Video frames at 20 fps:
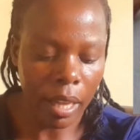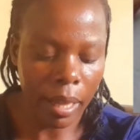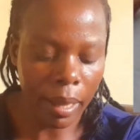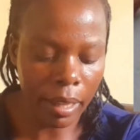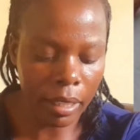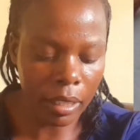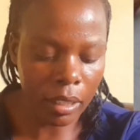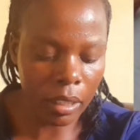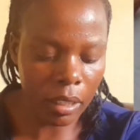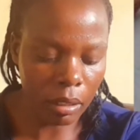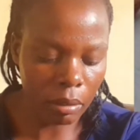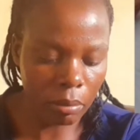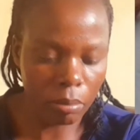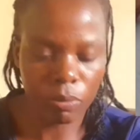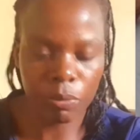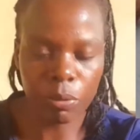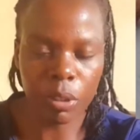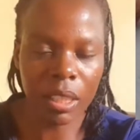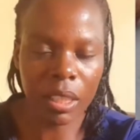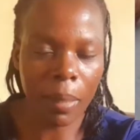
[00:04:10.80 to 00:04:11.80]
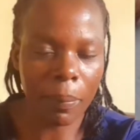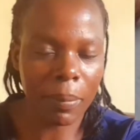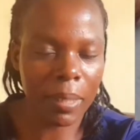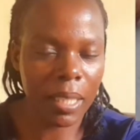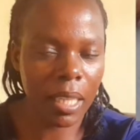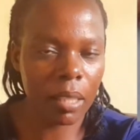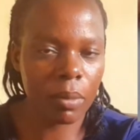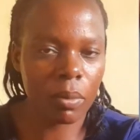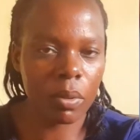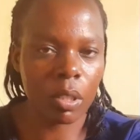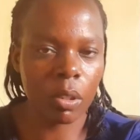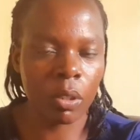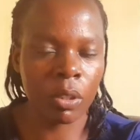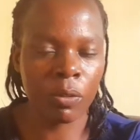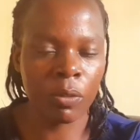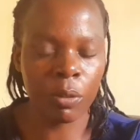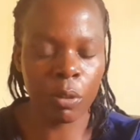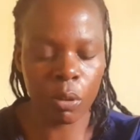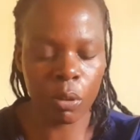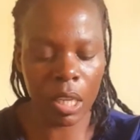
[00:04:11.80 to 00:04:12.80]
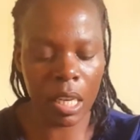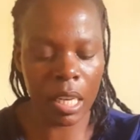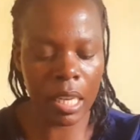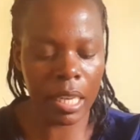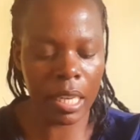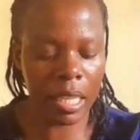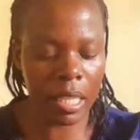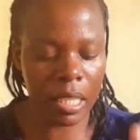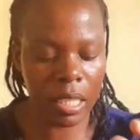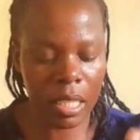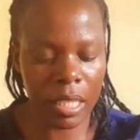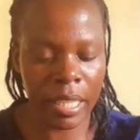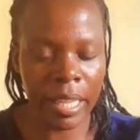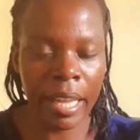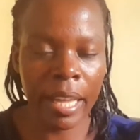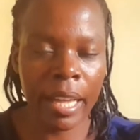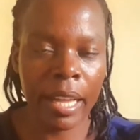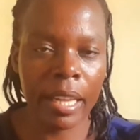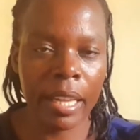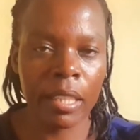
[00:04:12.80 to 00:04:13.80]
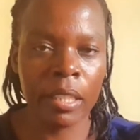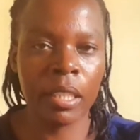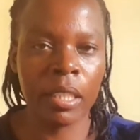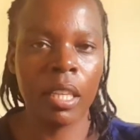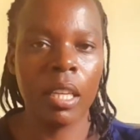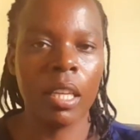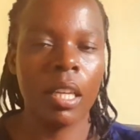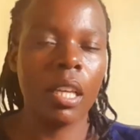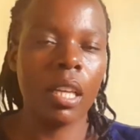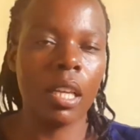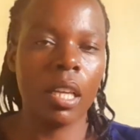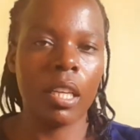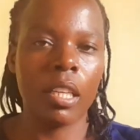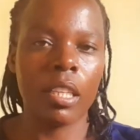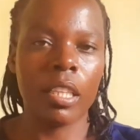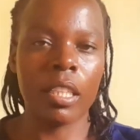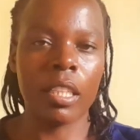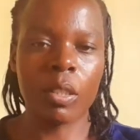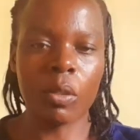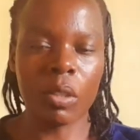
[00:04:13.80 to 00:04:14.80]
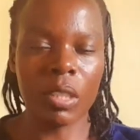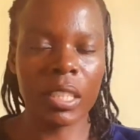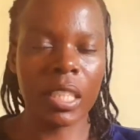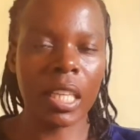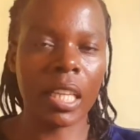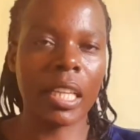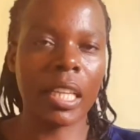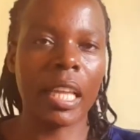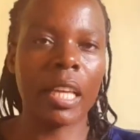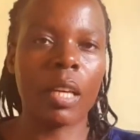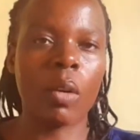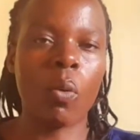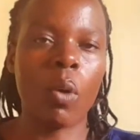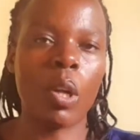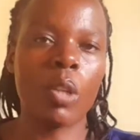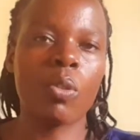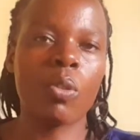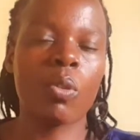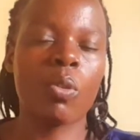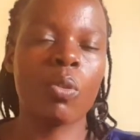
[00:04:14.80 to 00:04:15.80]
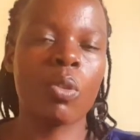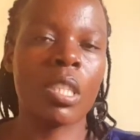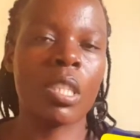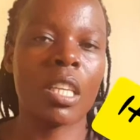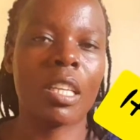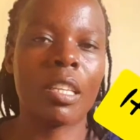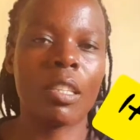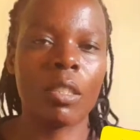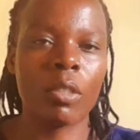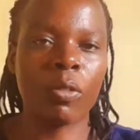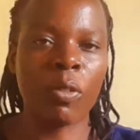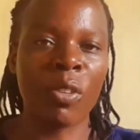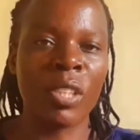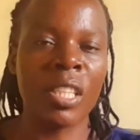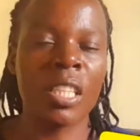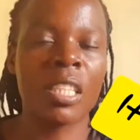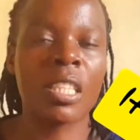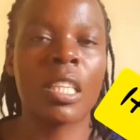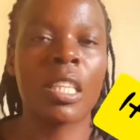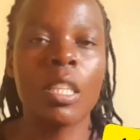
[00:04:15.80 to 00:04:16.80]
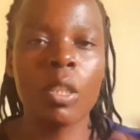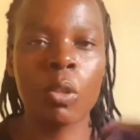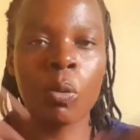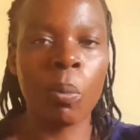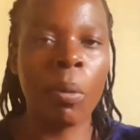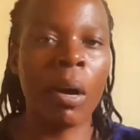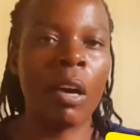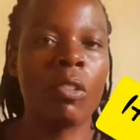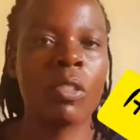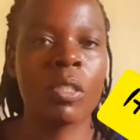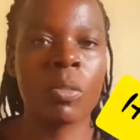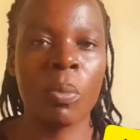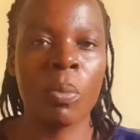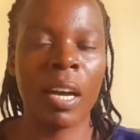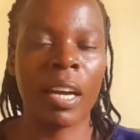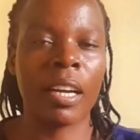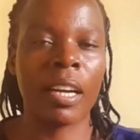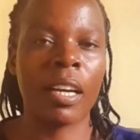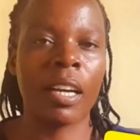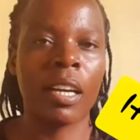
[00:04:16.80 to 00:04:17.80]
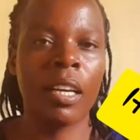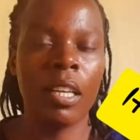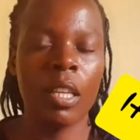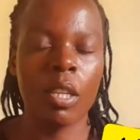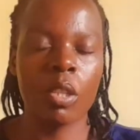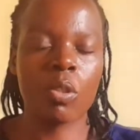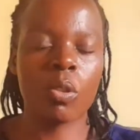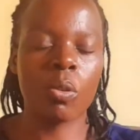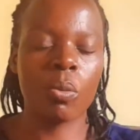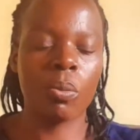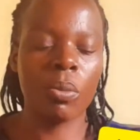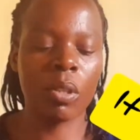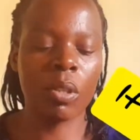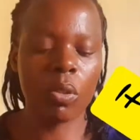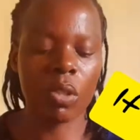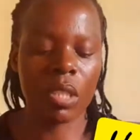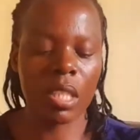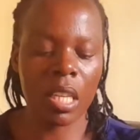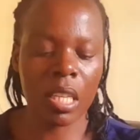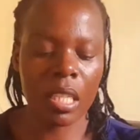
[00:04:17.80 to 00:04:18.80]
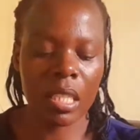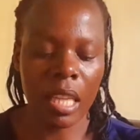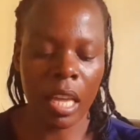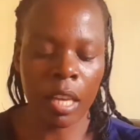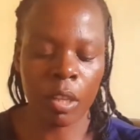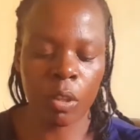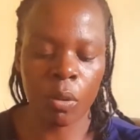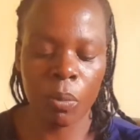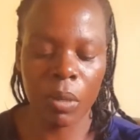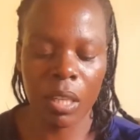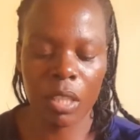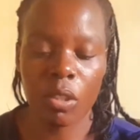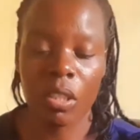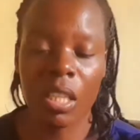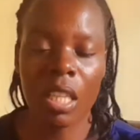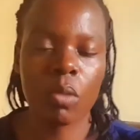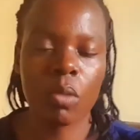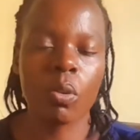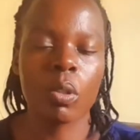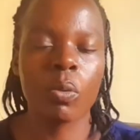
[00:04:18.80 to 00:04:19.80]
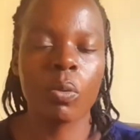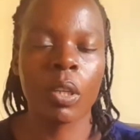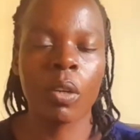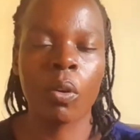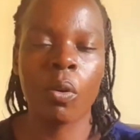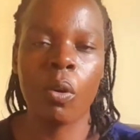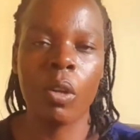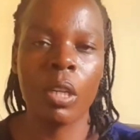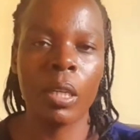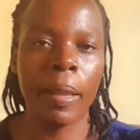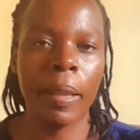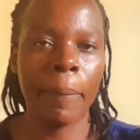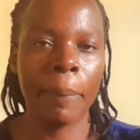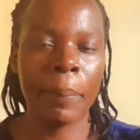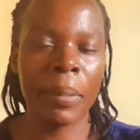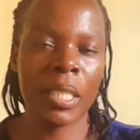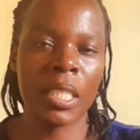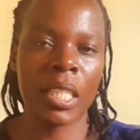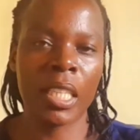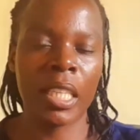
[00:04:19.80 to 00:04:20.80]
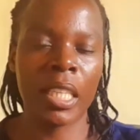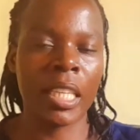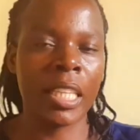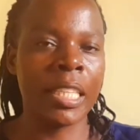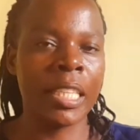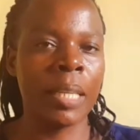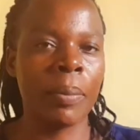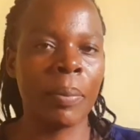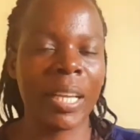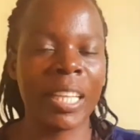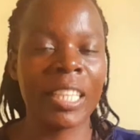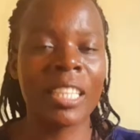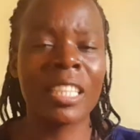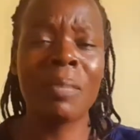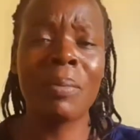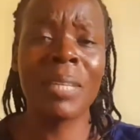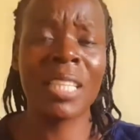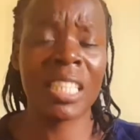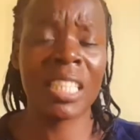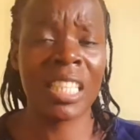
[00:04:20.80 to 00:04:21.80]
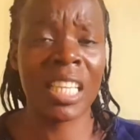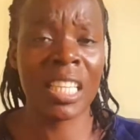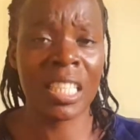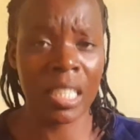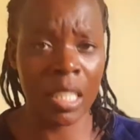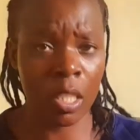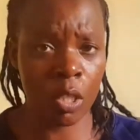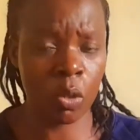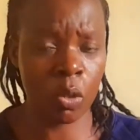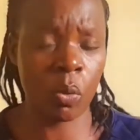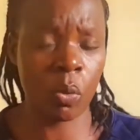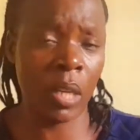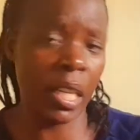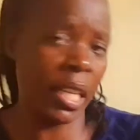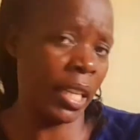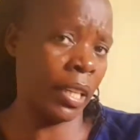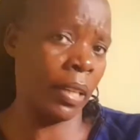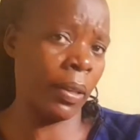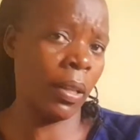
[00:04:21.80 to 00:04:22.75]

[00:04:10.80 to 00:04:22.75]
for some time. So if you release the hand, it will take like 1 to 2 seconds for the skin to bounce back. So because there is accumulation, that's what we call pitting edema. Edema is just the swelling